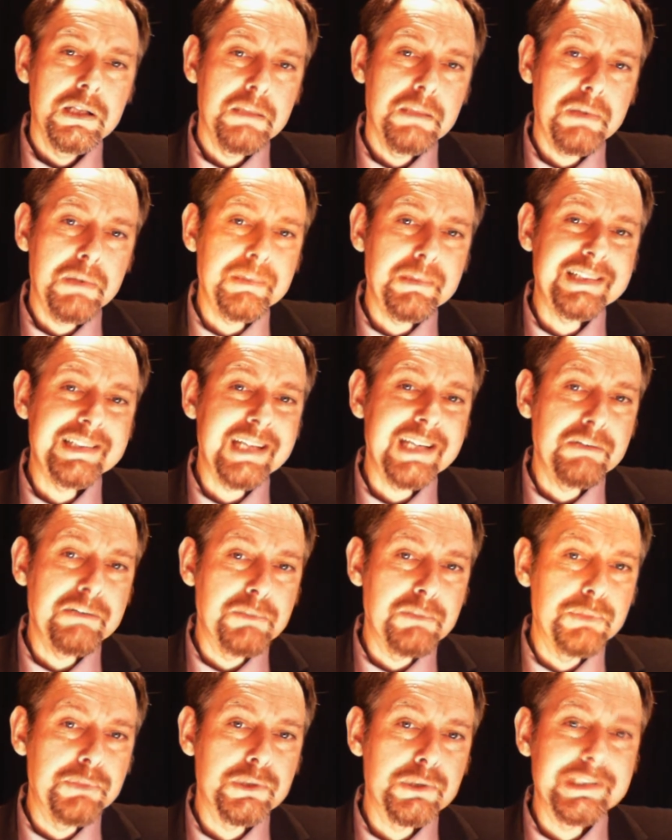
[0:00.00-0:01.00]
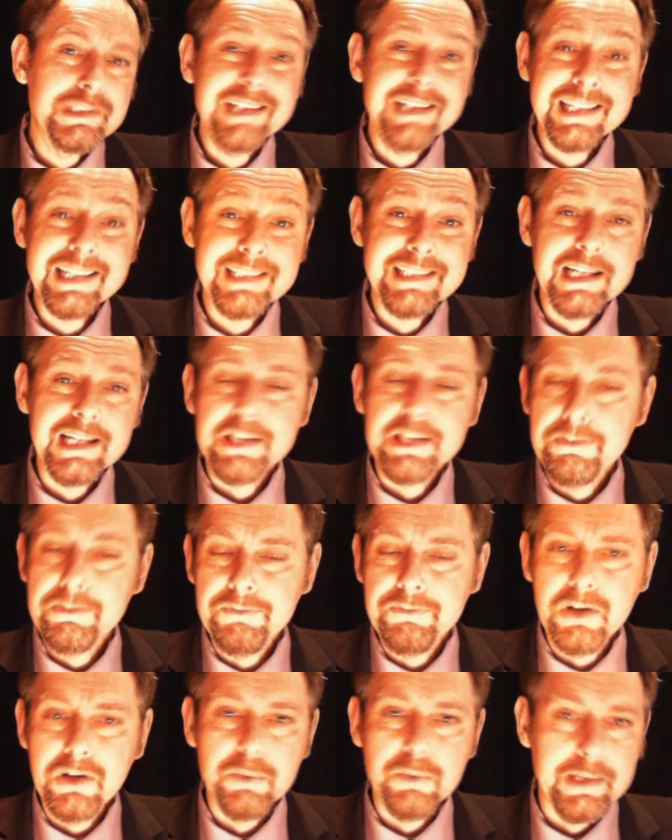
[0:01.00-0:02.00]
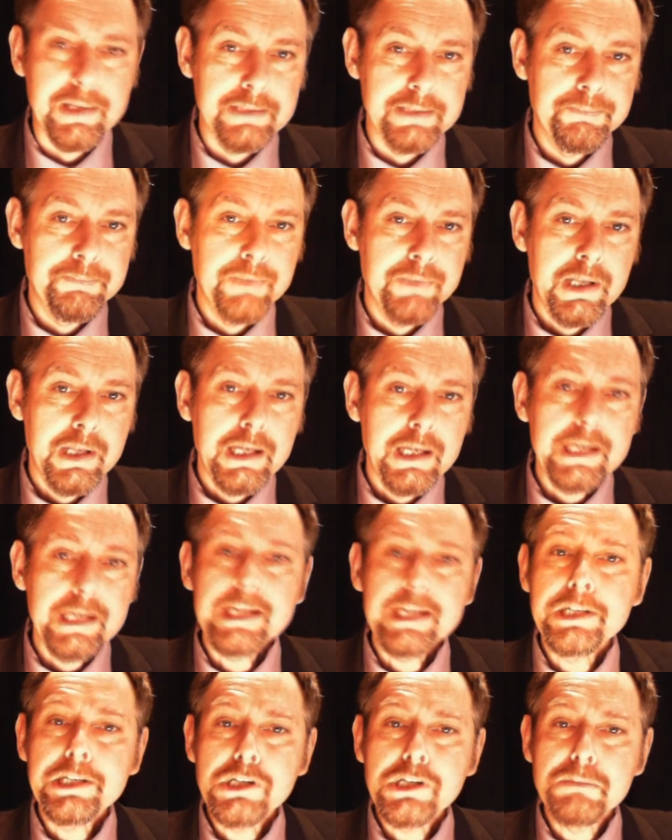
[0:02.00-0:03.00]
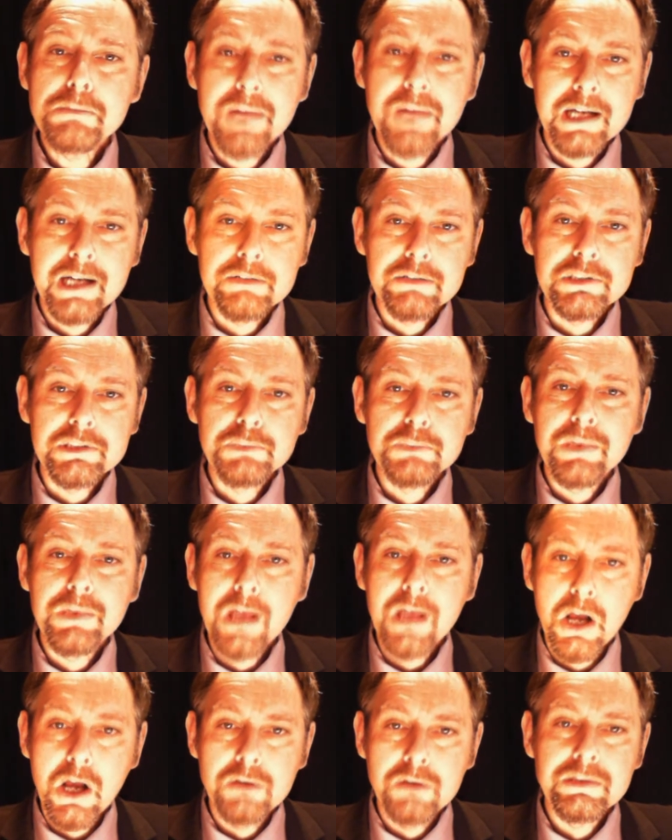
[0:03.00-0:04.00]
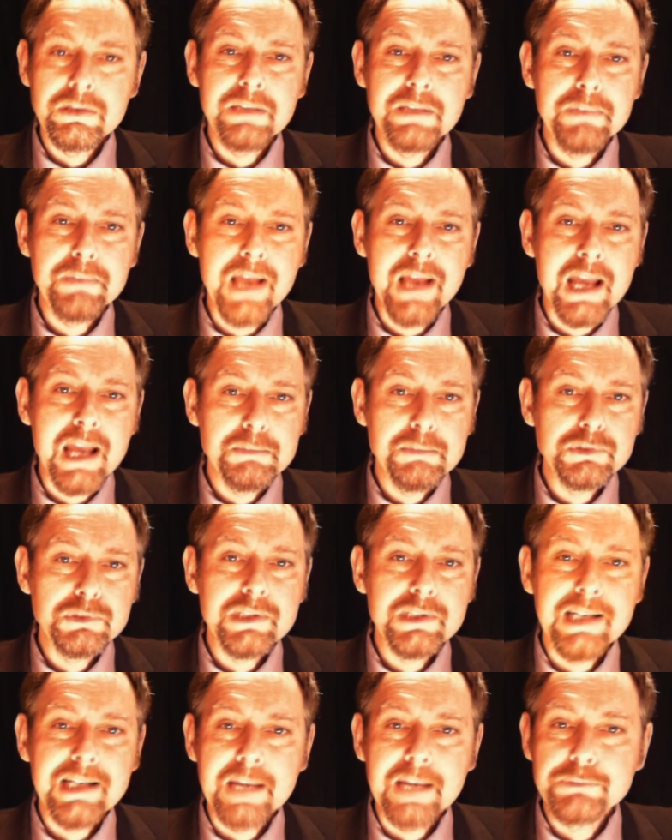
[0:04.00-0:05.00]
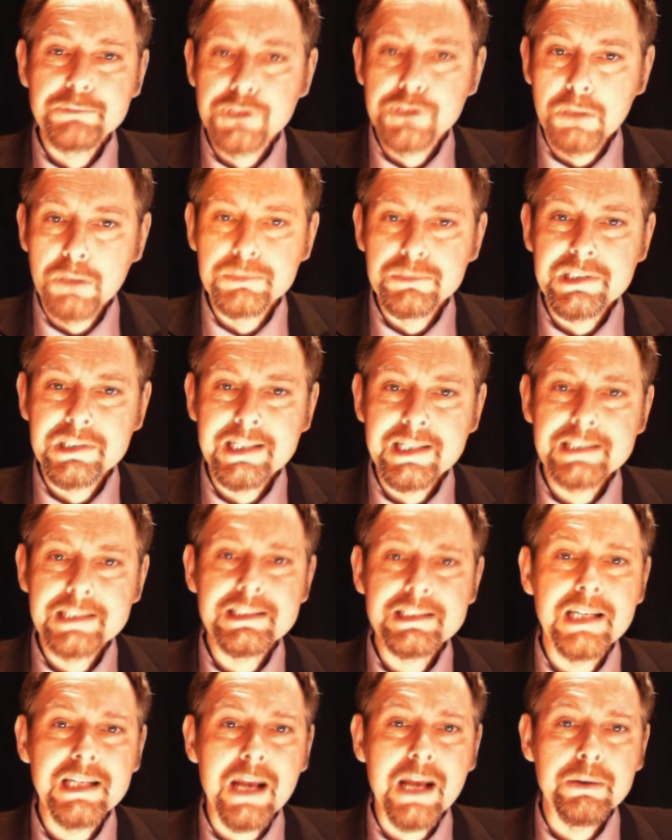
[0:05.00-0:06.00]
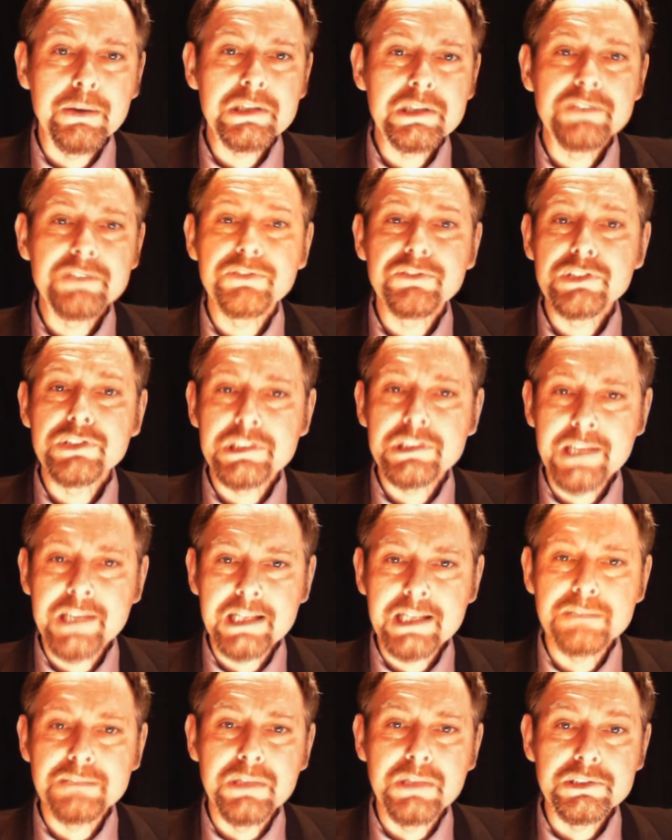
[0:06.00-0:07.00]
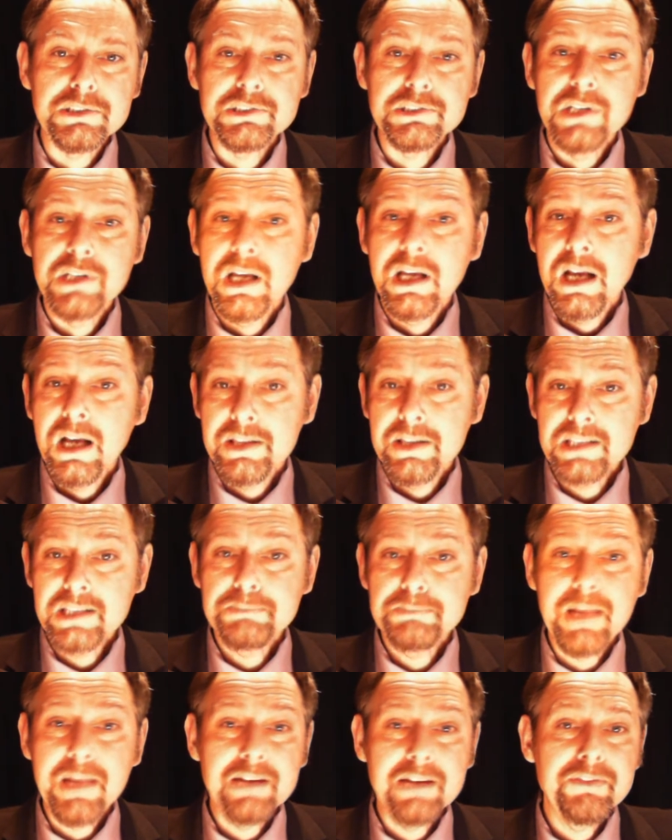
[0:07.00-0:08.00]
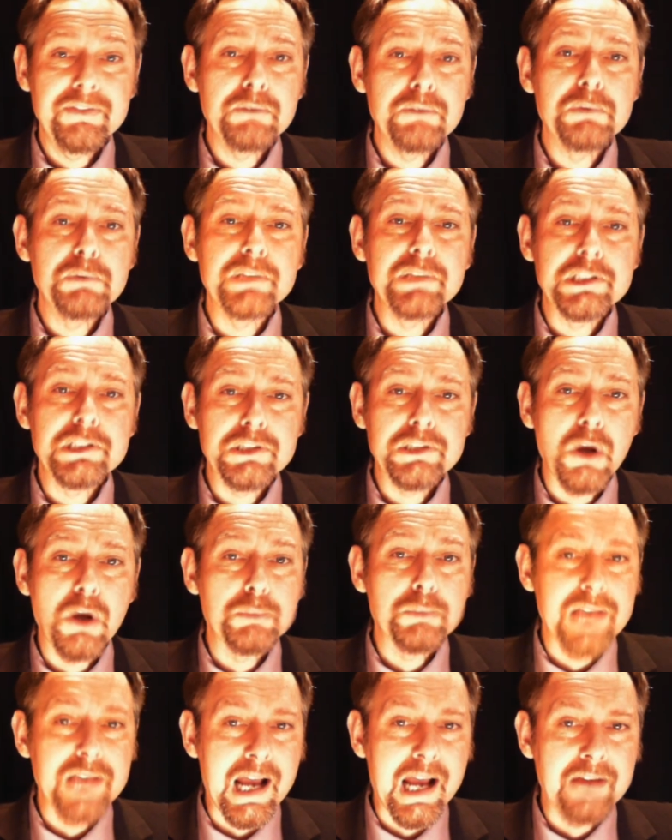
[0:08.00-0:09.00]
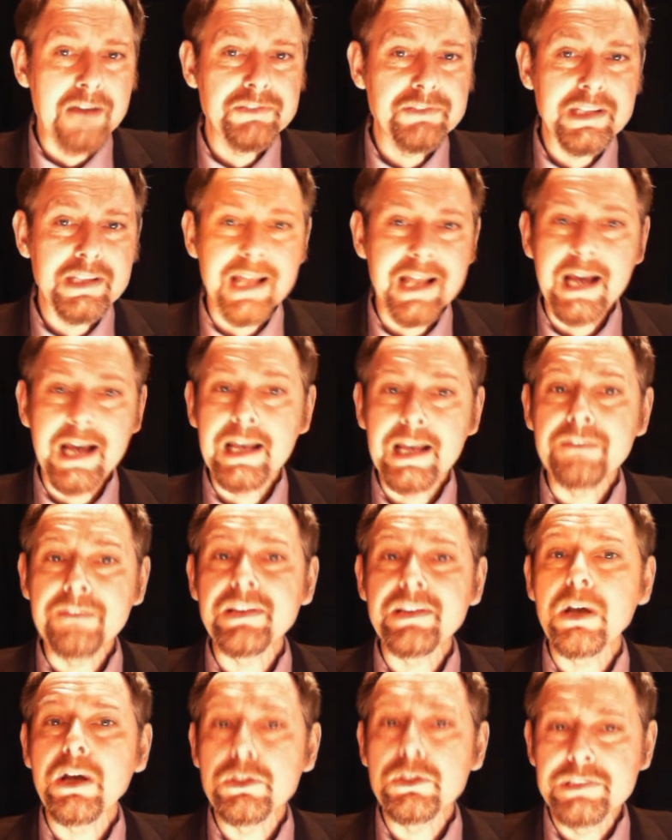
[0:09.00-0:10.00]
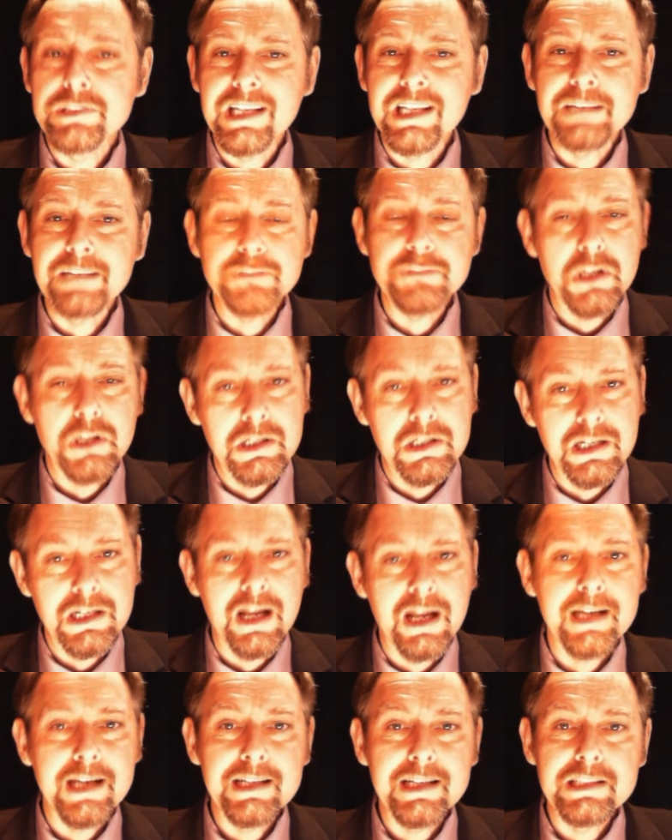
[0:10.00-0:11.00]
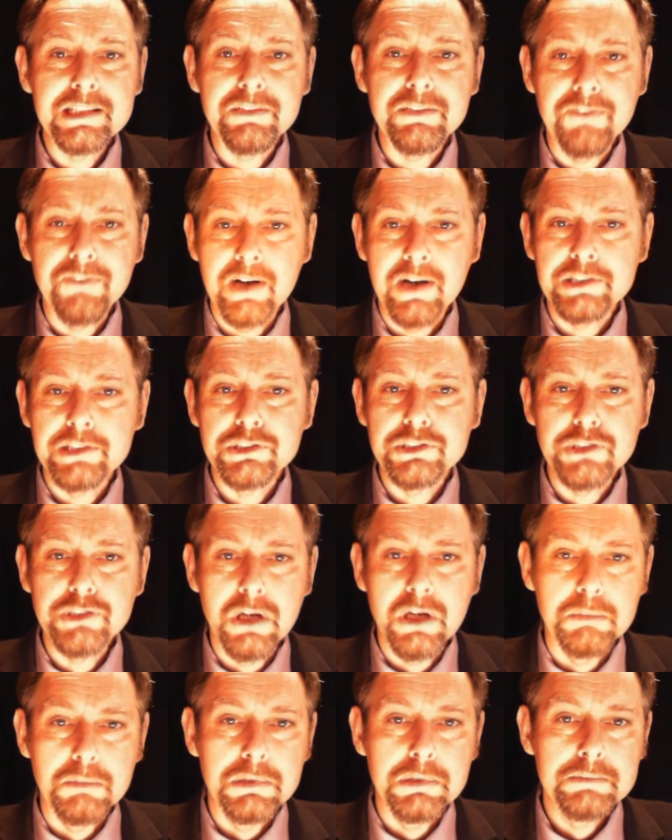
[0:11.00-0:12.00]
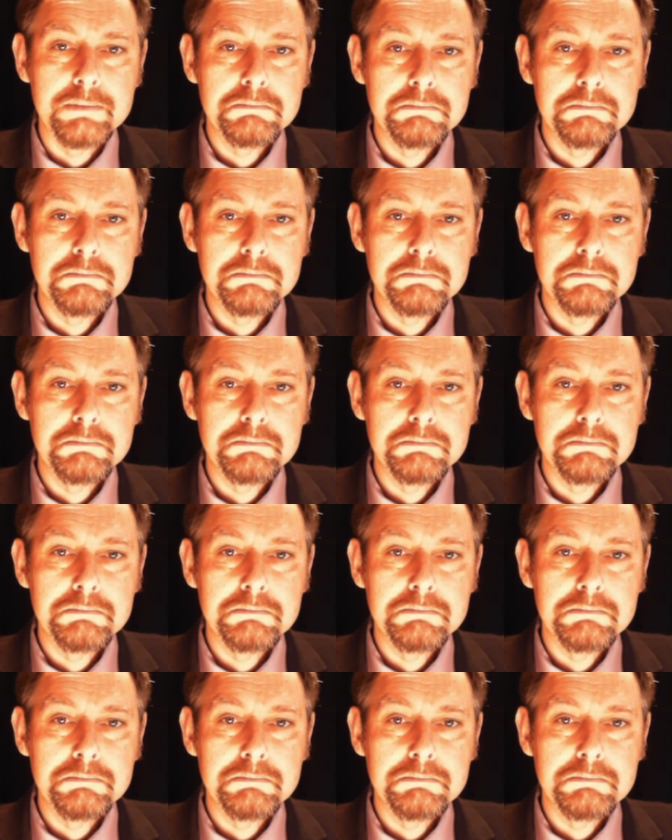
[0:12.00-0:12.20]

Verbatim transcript: The BBC reported yesterday the following EU migrants will only be able to claim job seekers allowance for six months, and this benefit will be stopped after that if they are deemed unlikely to find a job.